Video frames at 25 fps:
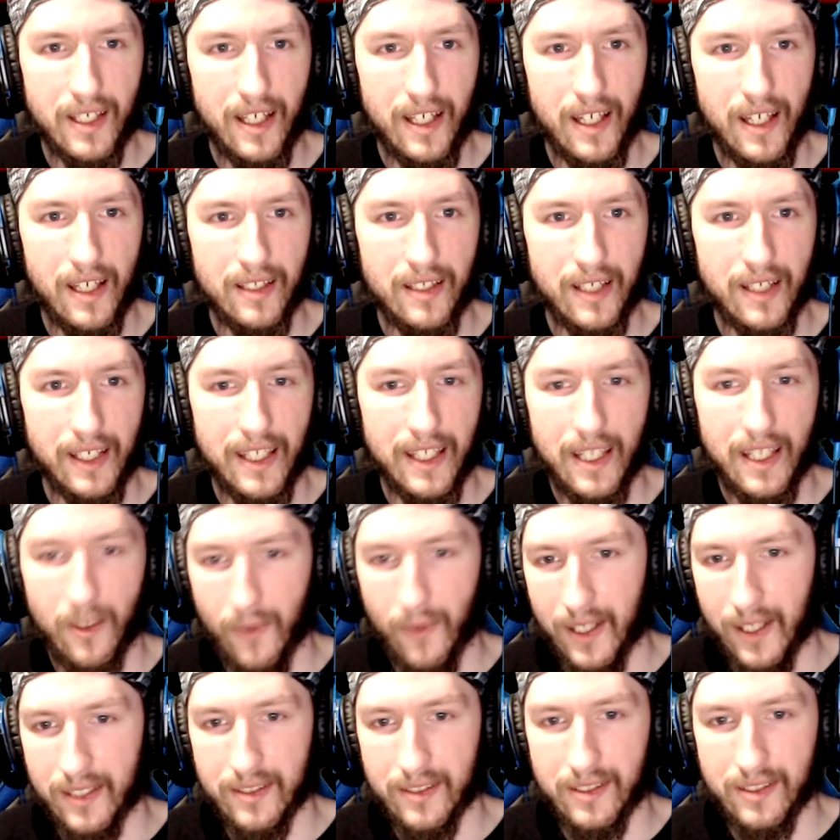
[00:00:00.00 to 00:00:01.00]
and I can't
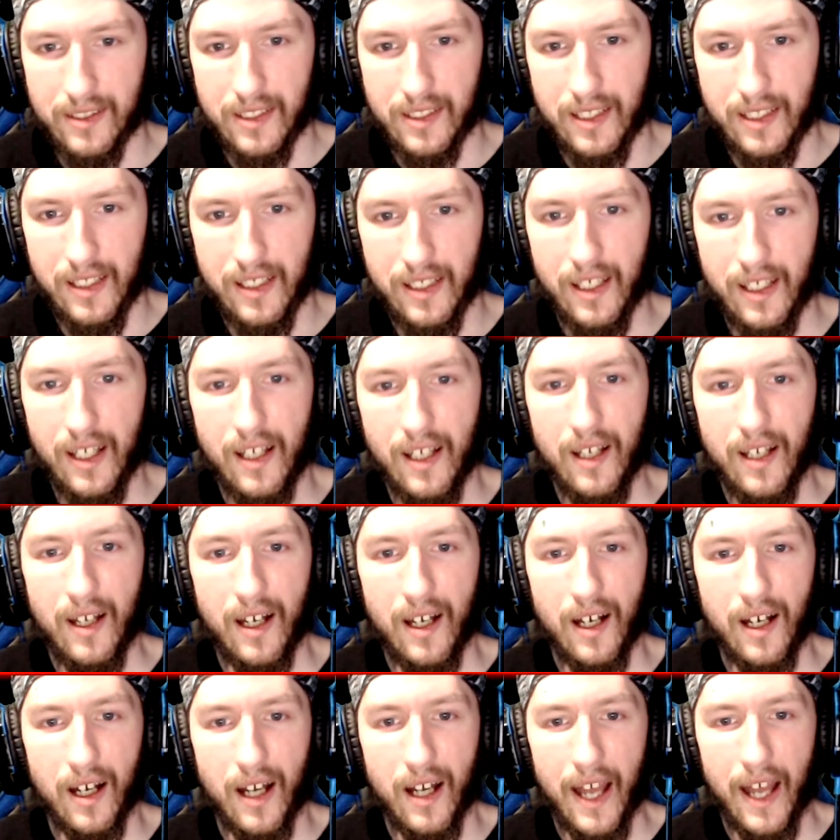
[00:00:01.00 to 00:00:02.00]
wait to see
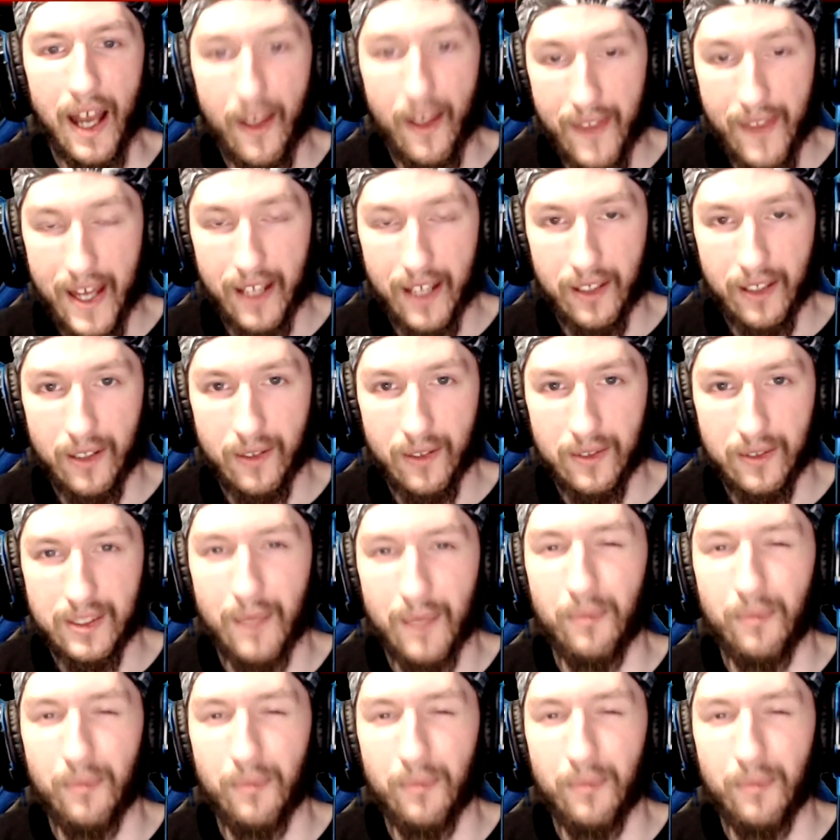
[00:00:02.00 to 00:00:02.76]
uh, how that goes.